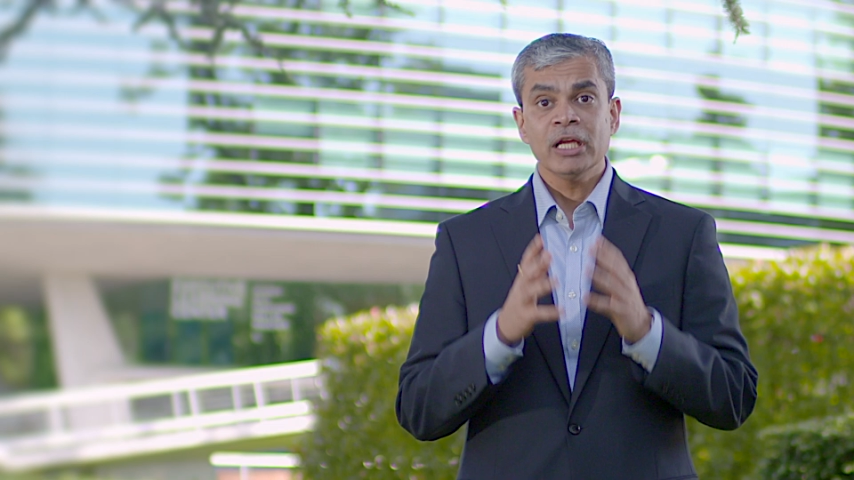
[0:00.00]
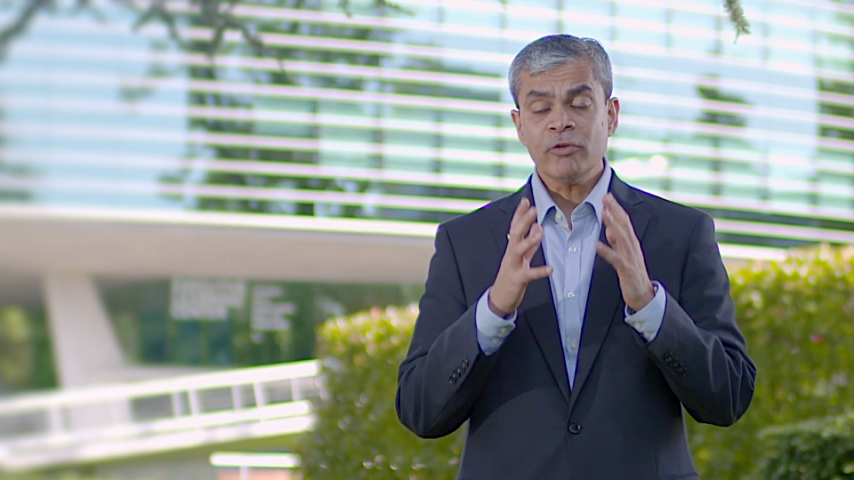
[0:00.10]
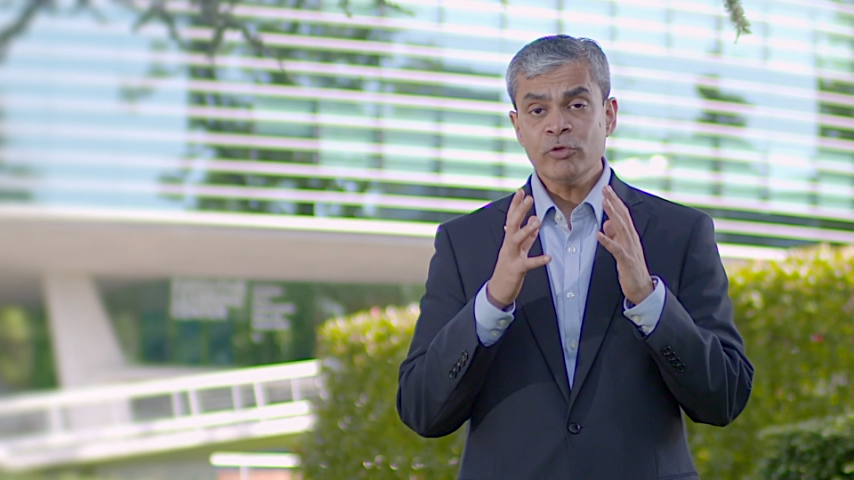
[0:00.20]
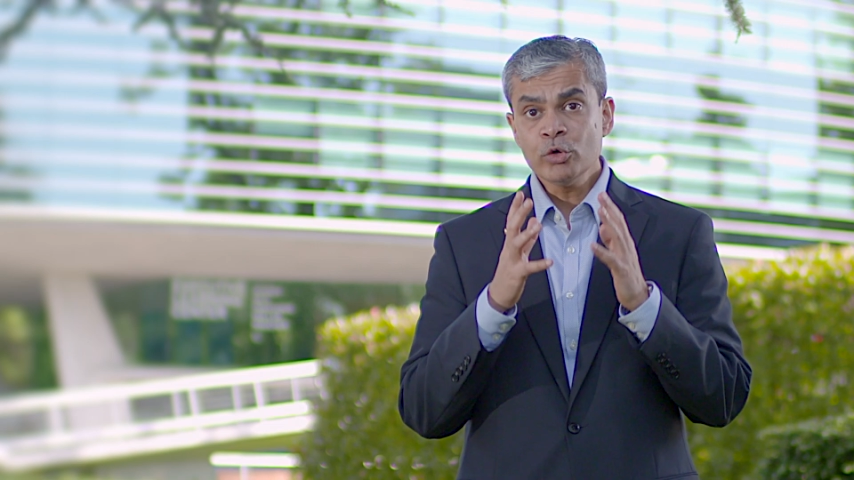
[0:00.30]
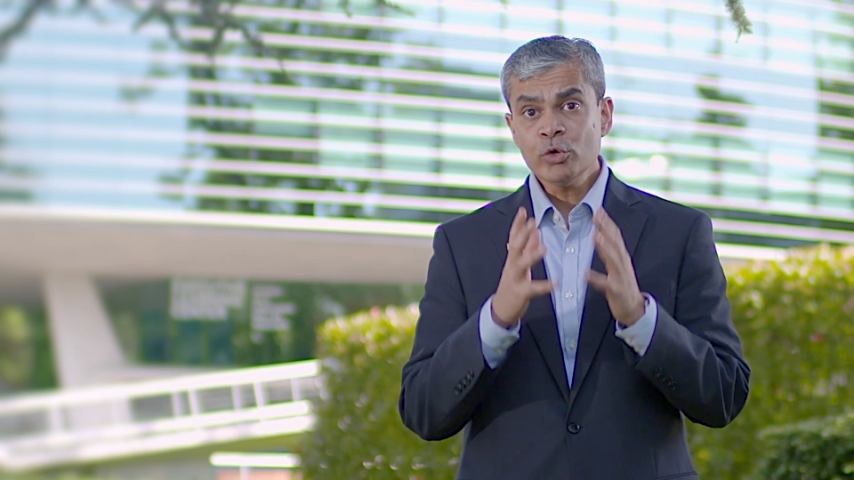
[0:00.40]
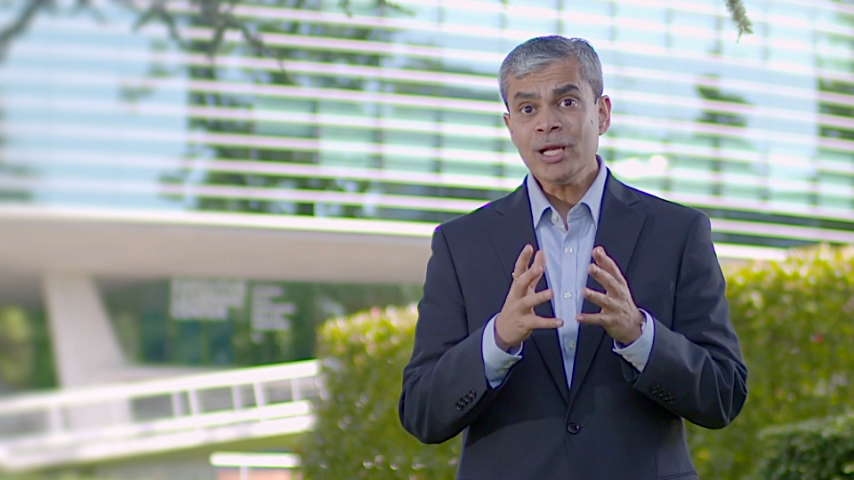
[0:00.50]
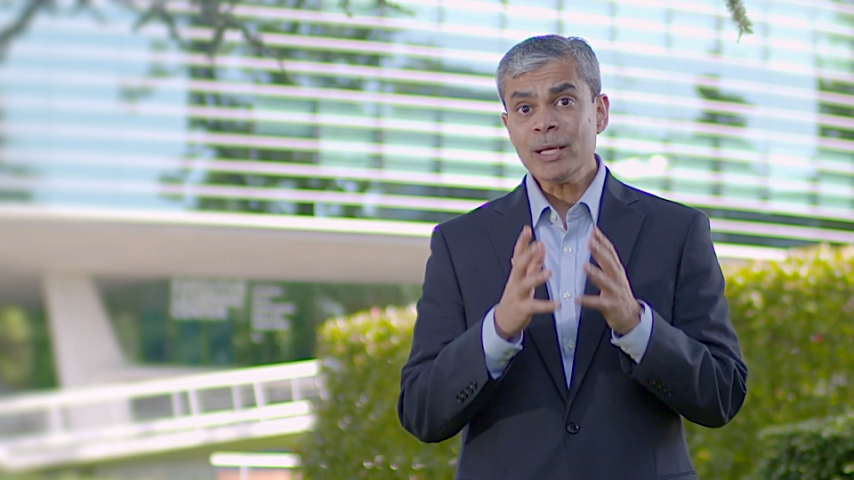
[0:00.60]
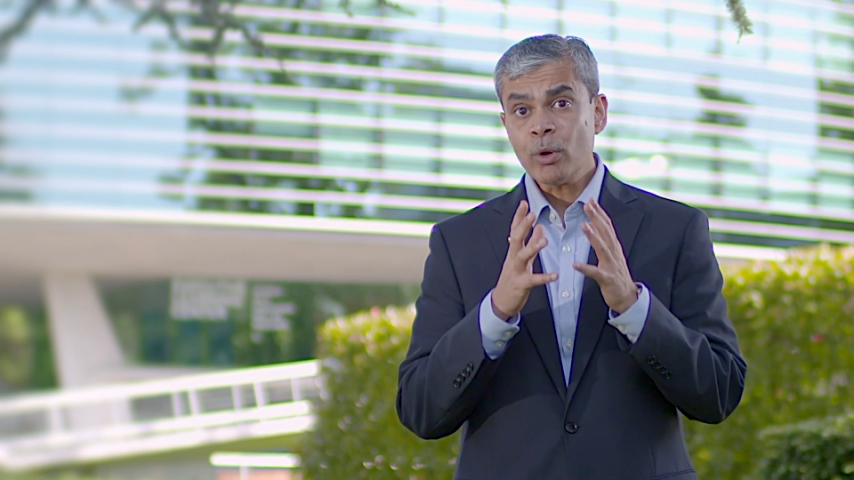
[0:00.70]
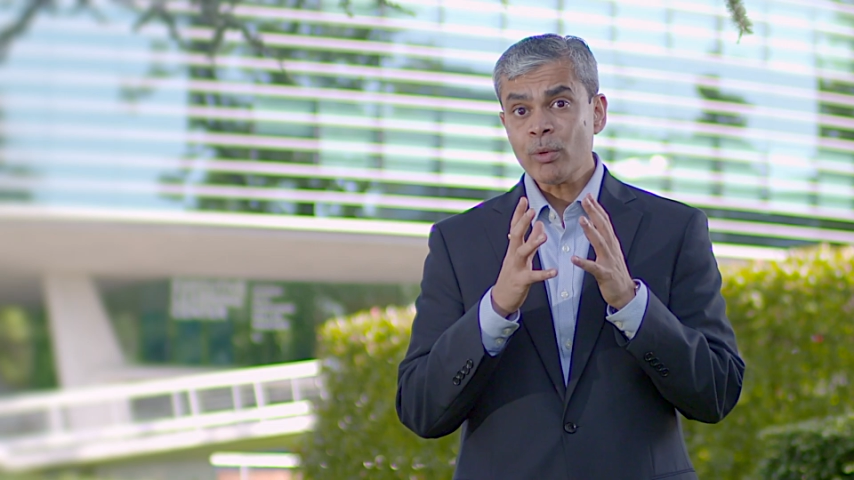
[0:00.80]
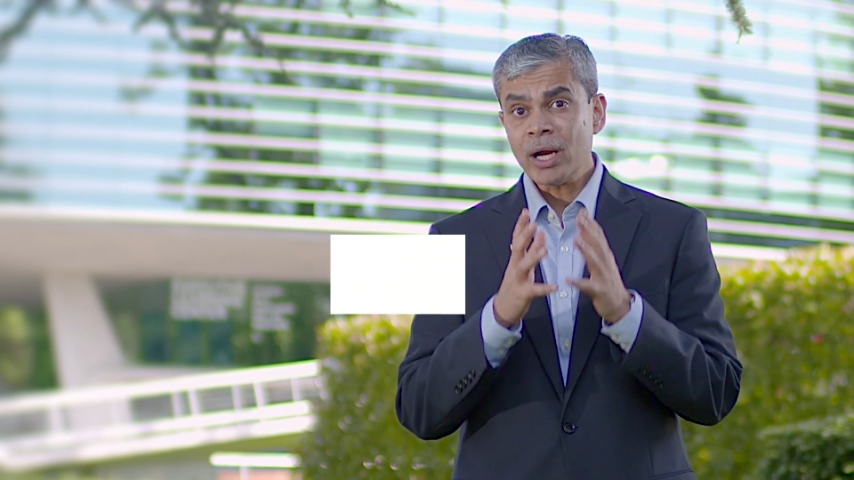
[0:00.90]
if you
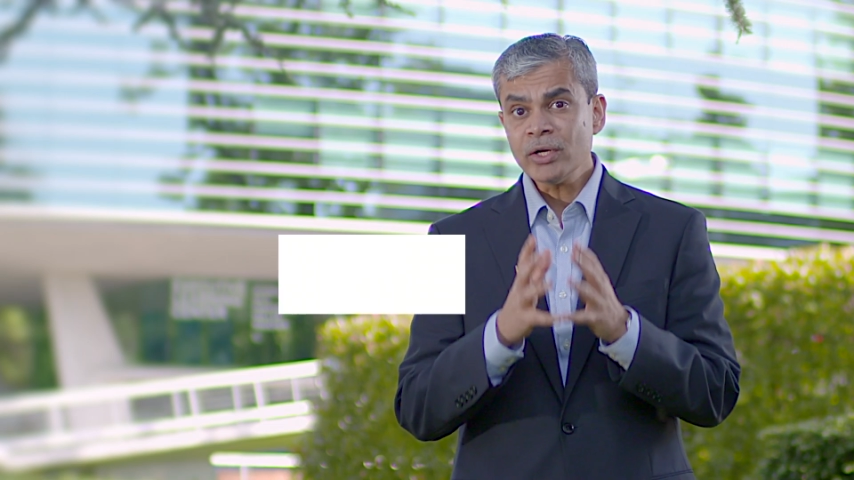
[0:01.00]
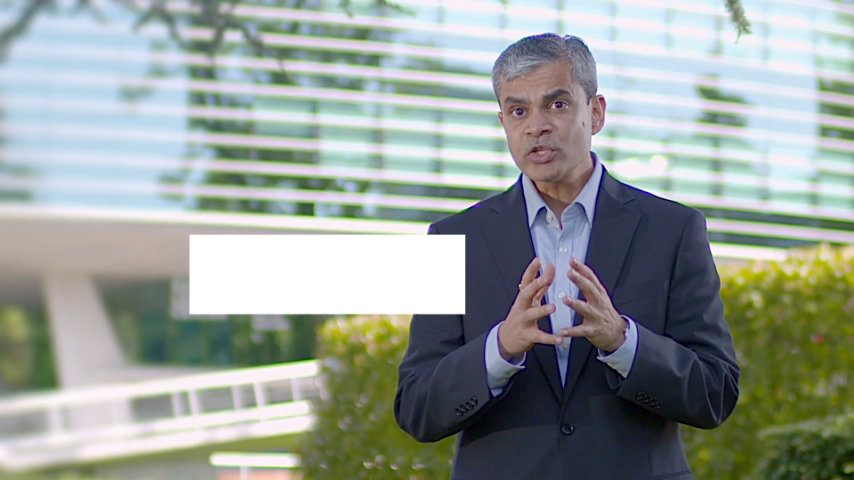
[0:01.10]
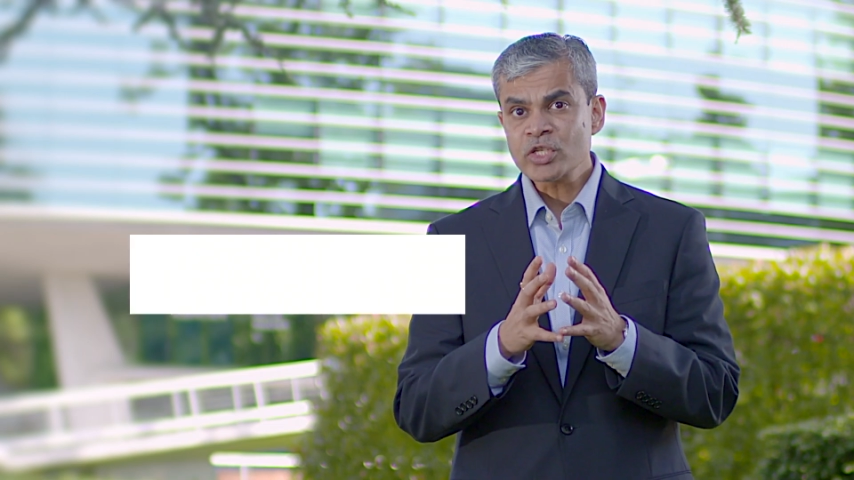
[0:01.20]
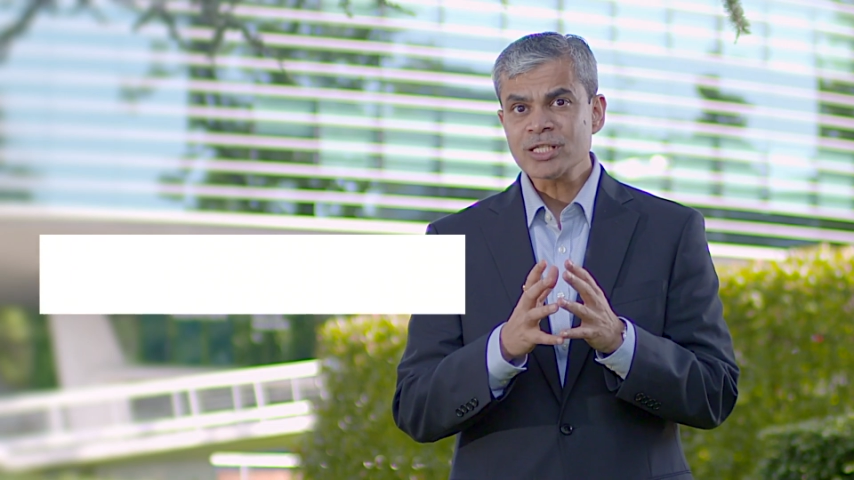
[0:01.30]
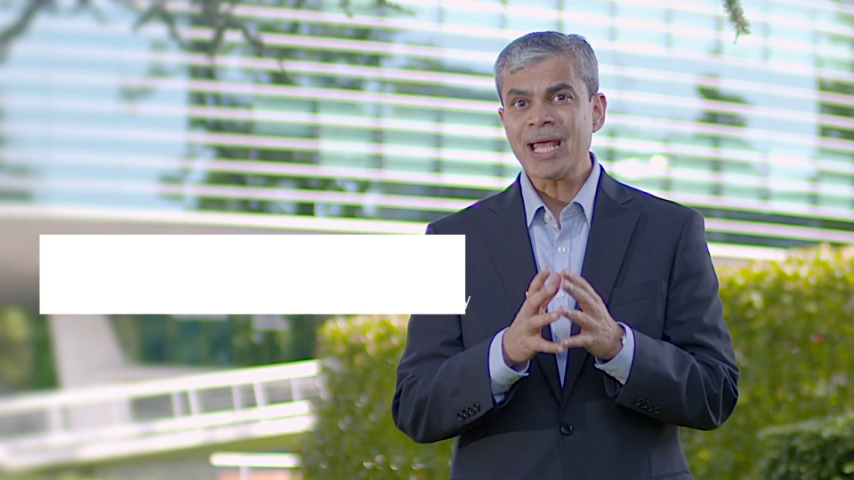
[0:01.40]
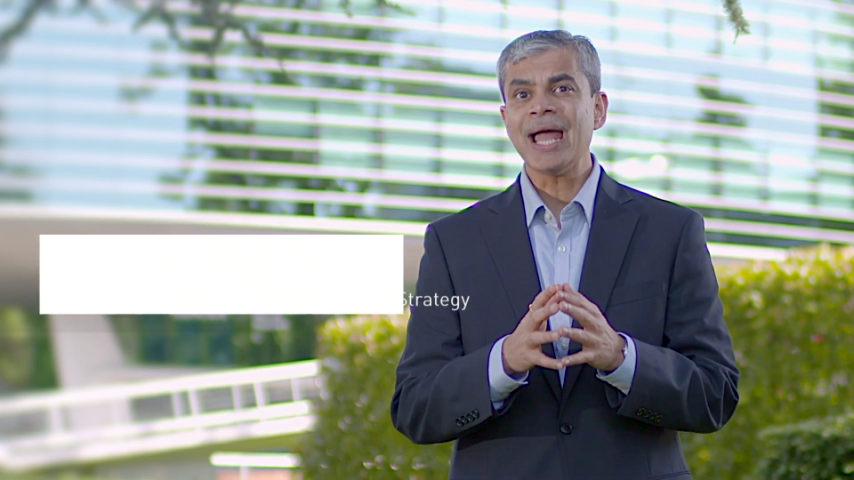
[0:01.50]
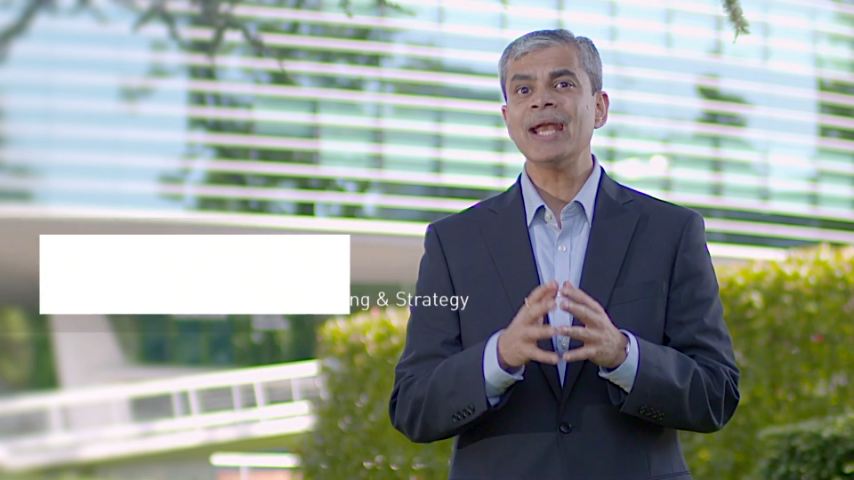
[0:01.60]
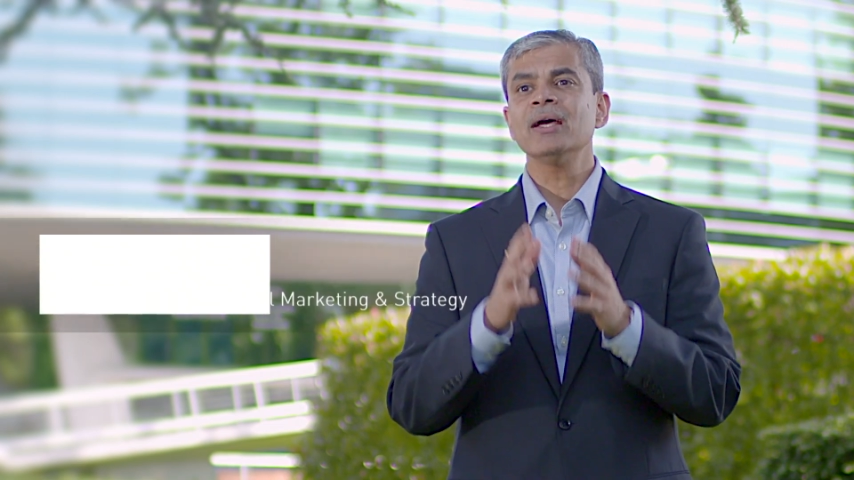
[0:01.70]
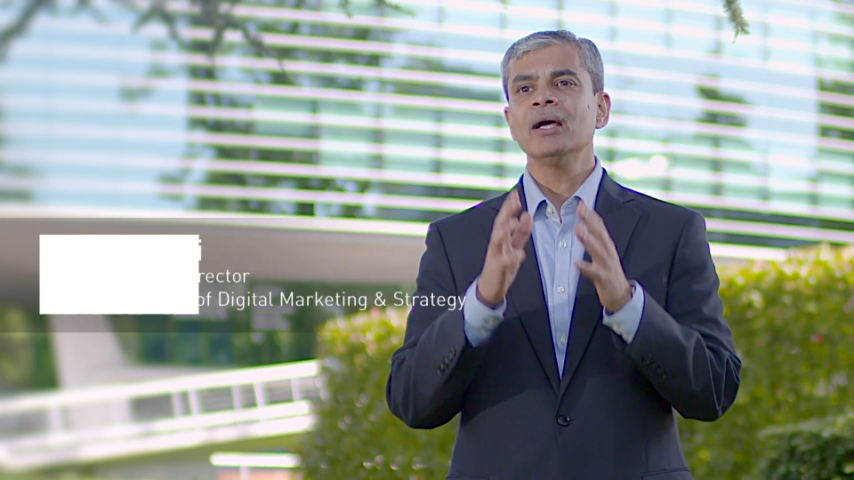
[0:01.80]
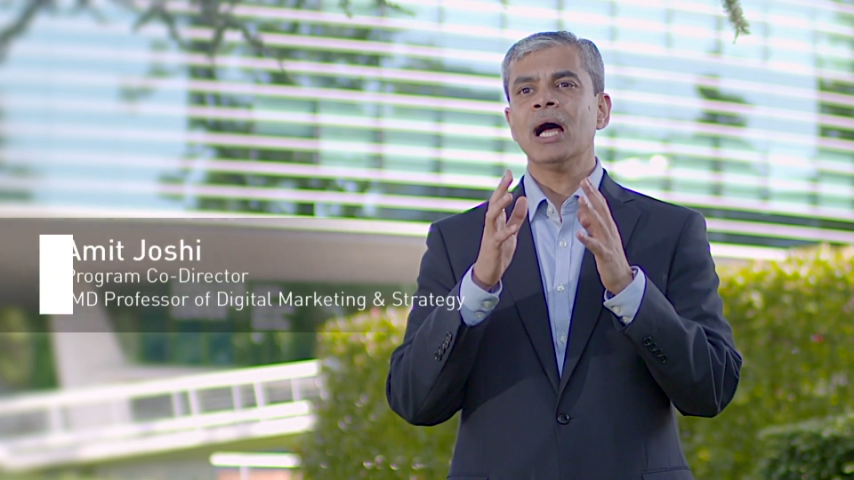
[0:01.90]
really want to
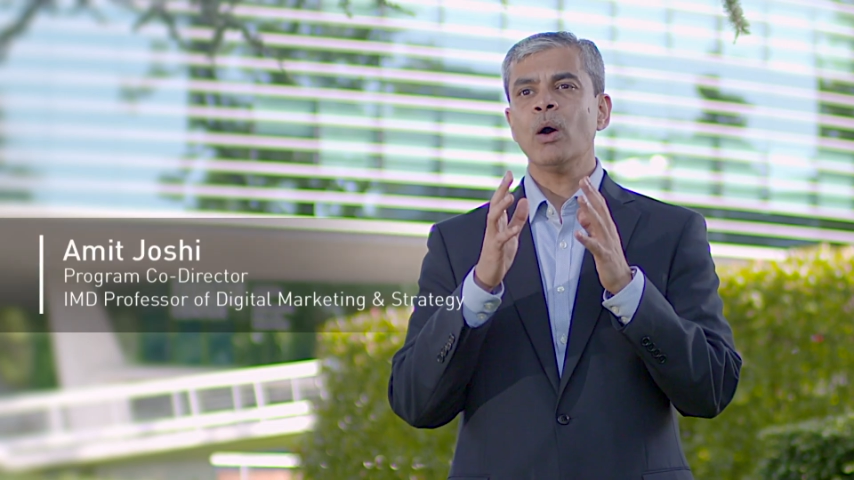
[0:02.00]
understand